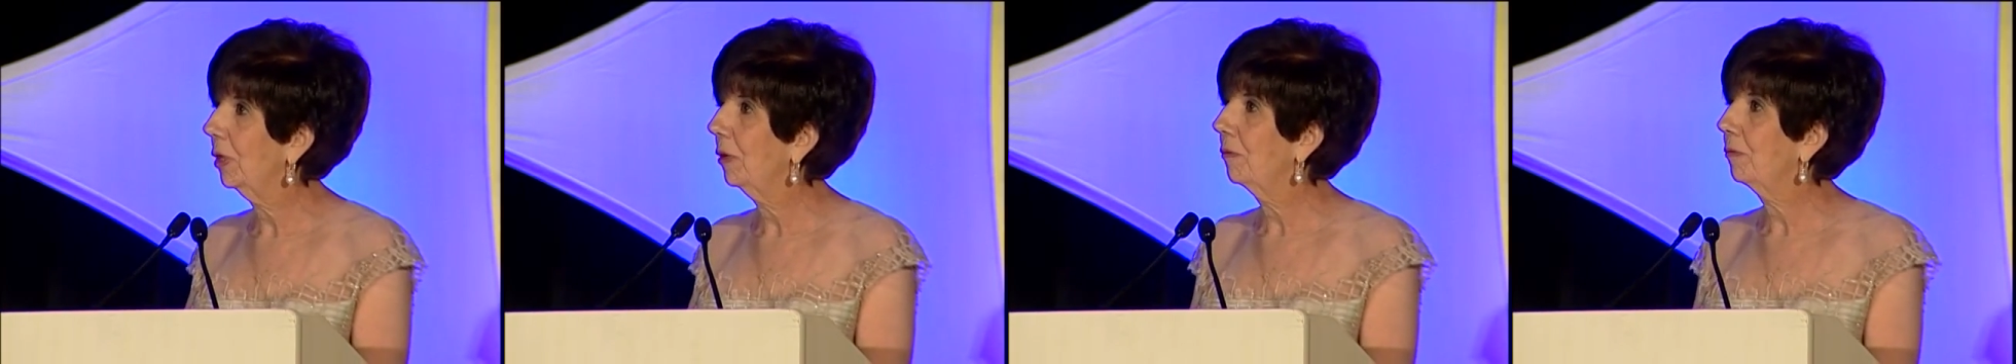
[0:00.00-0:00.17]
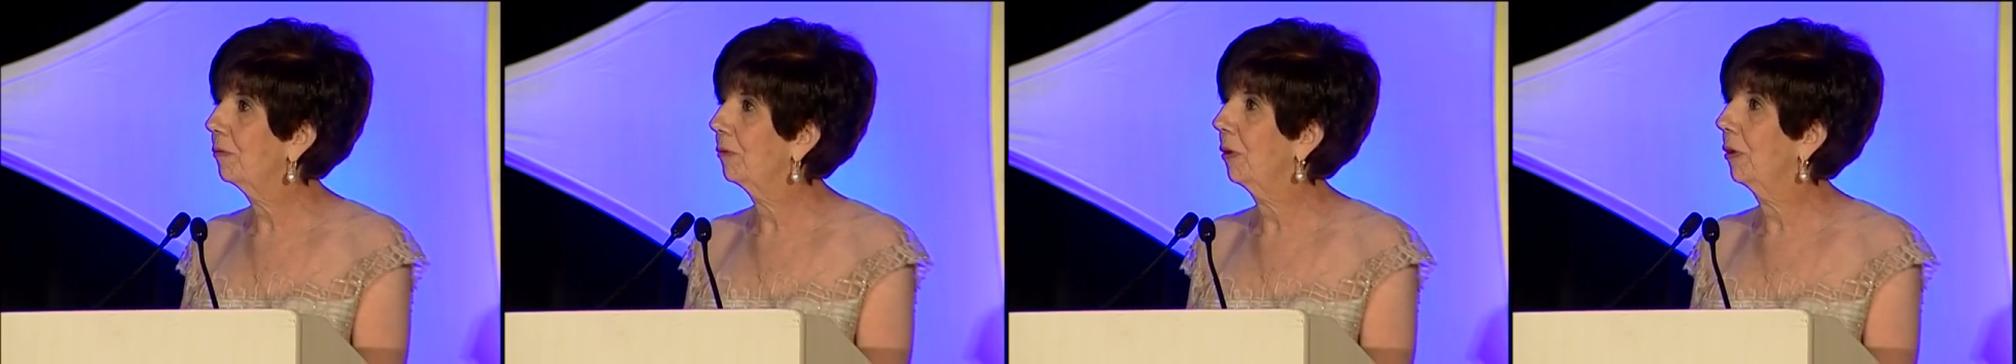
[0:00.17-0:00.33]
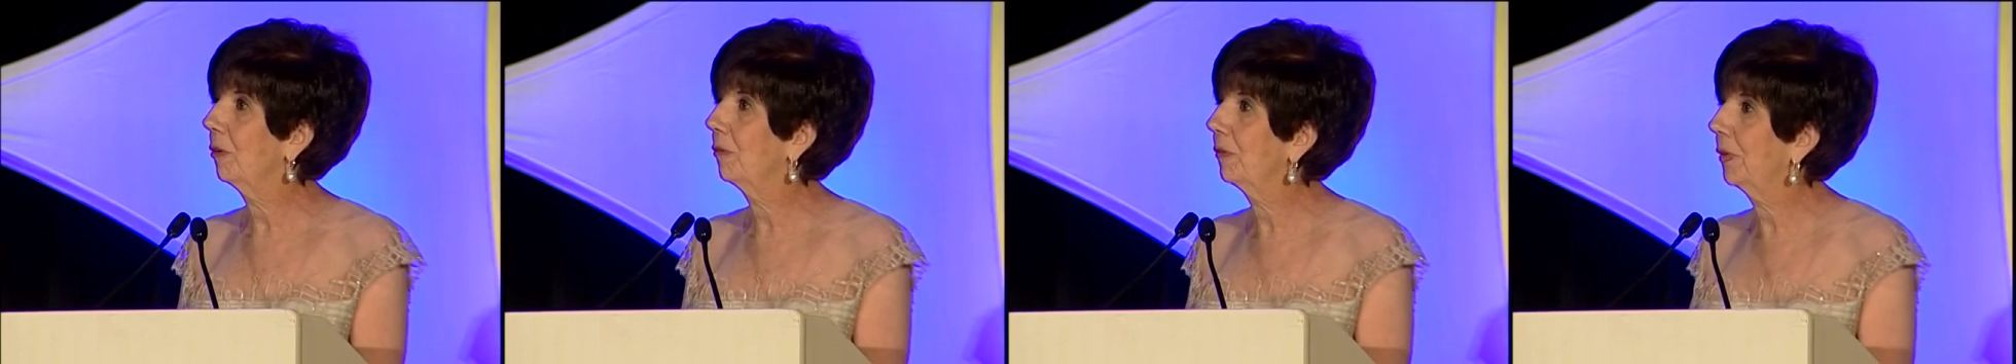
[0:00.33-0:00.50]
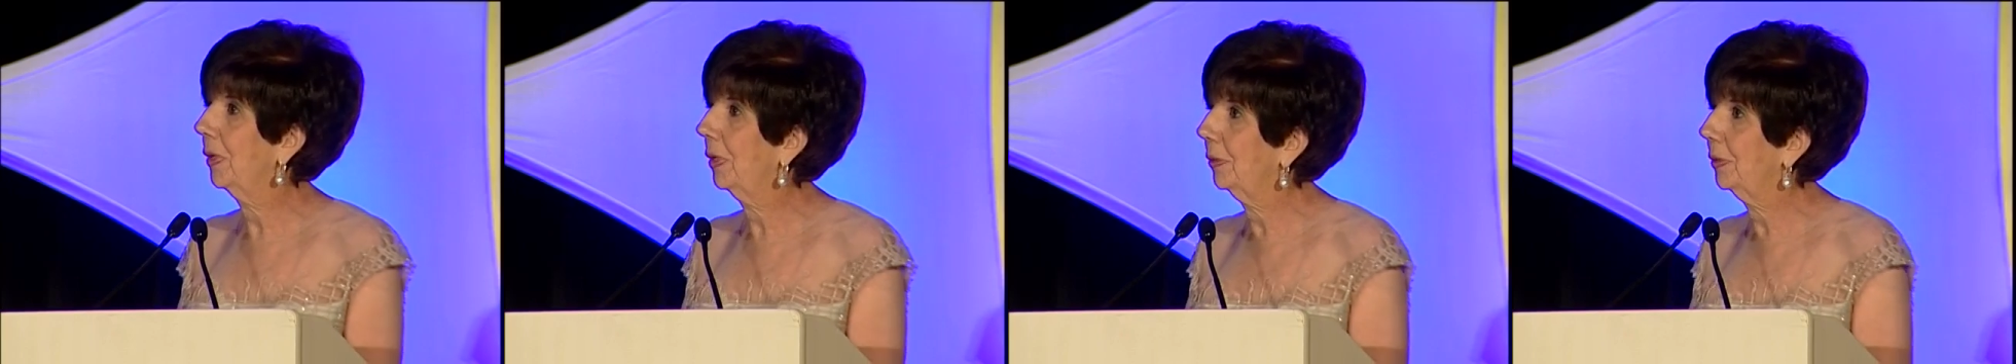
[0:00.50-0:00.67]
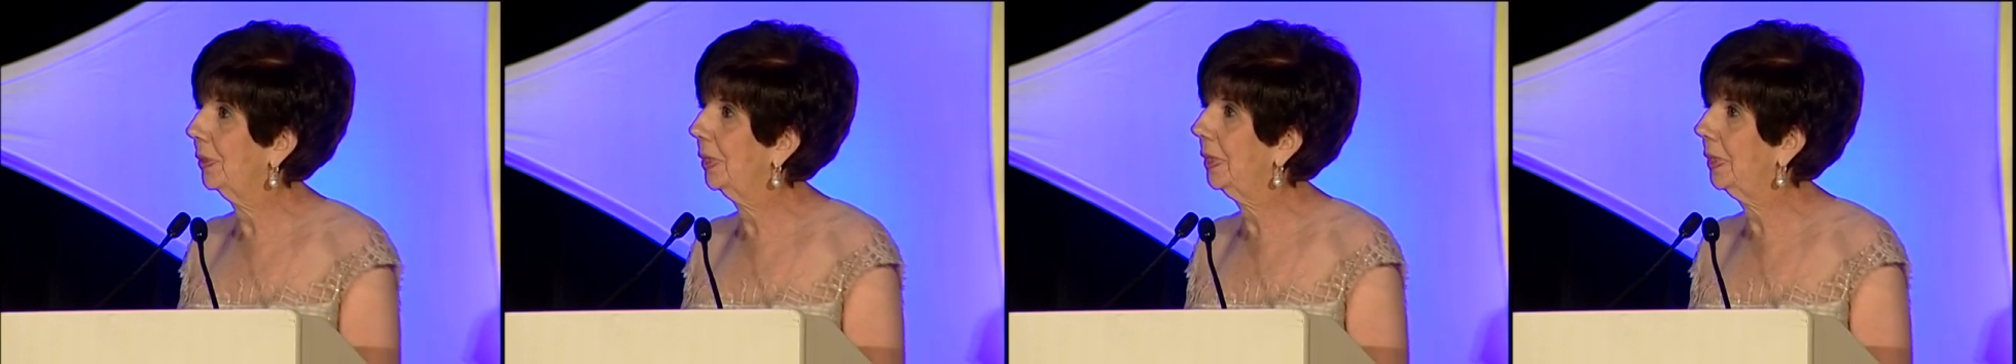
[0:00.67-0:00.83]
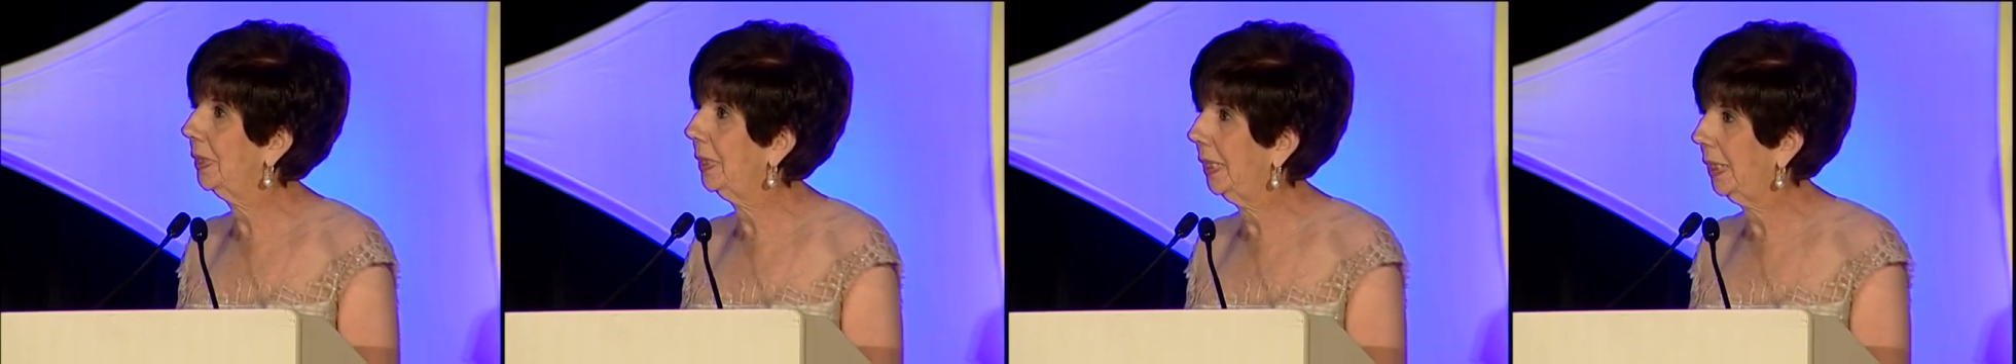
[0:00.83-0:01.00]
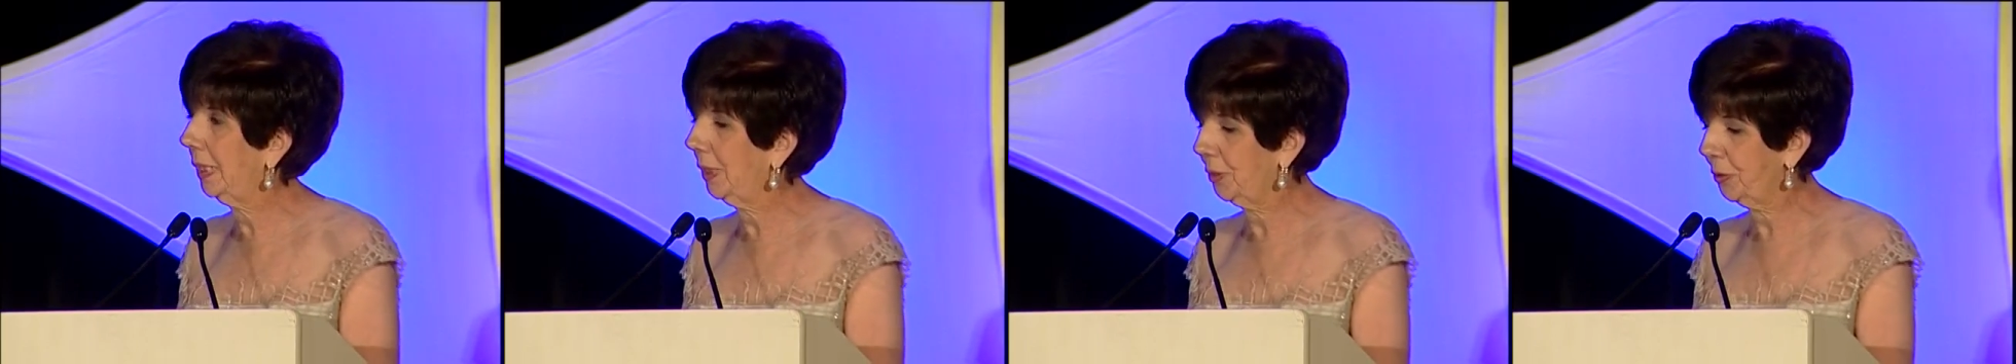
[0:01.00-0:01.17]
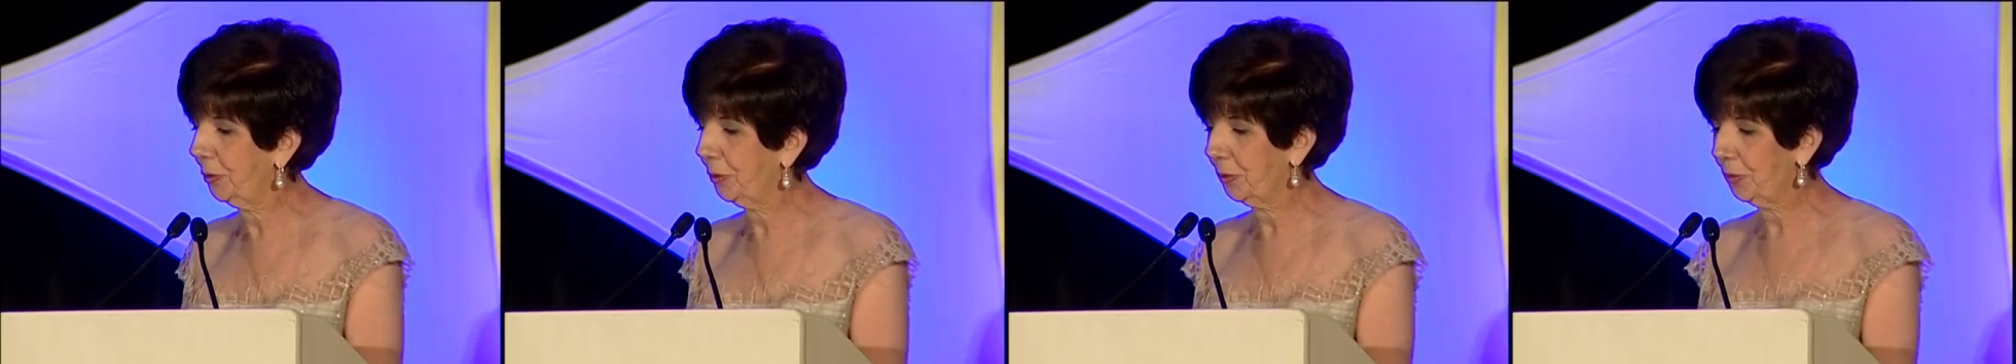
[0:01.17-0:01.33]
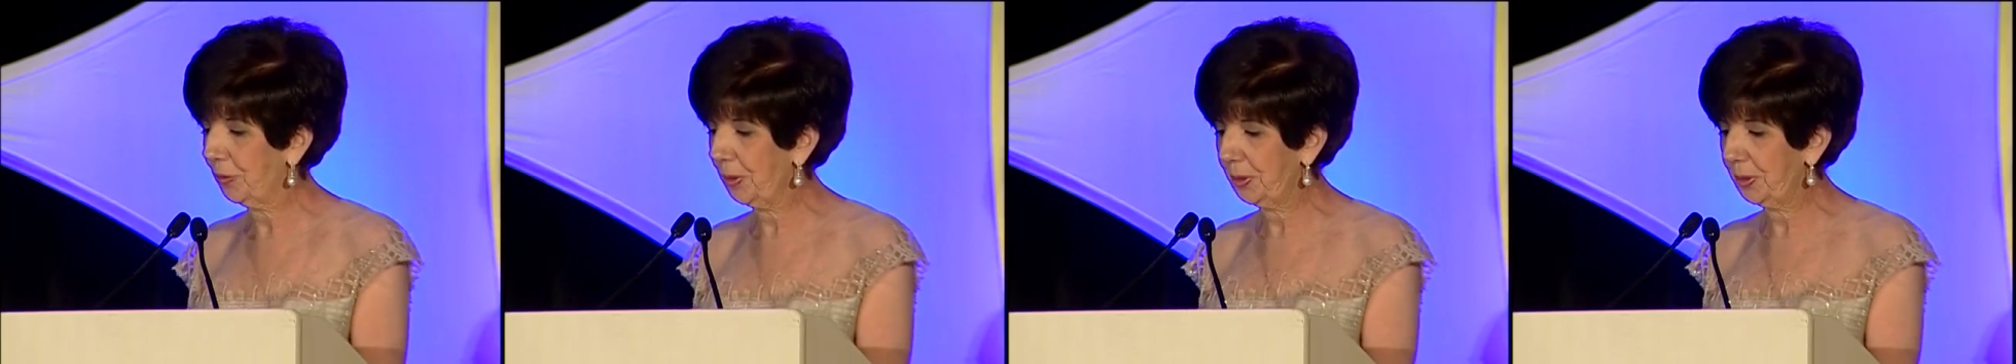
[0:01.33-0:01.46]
for ovarian cancer